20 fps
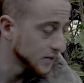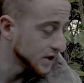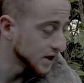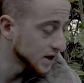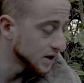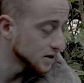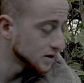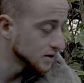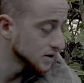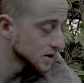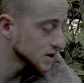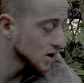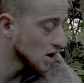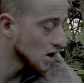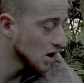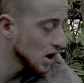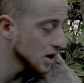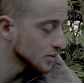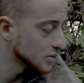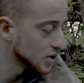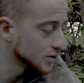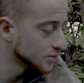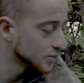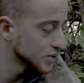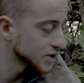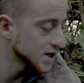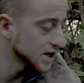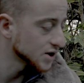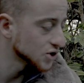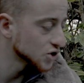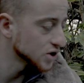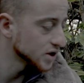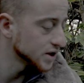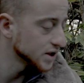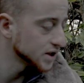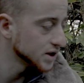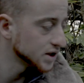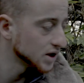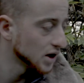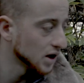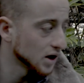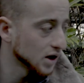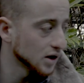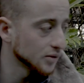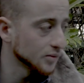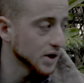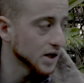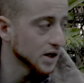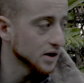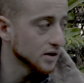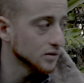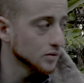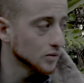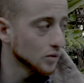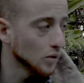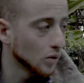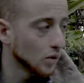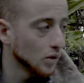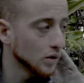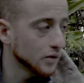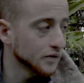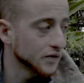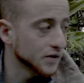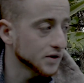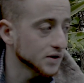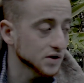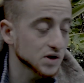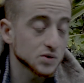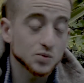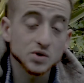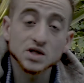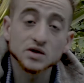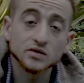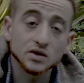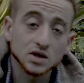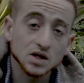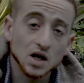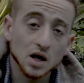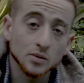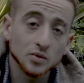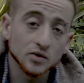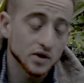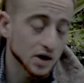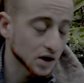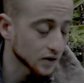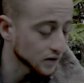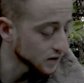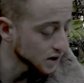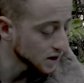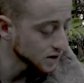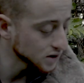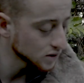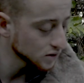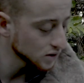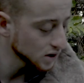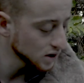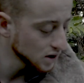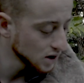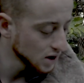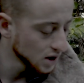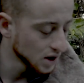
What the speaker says: in time and potentially in the specific type of thing that they're doing,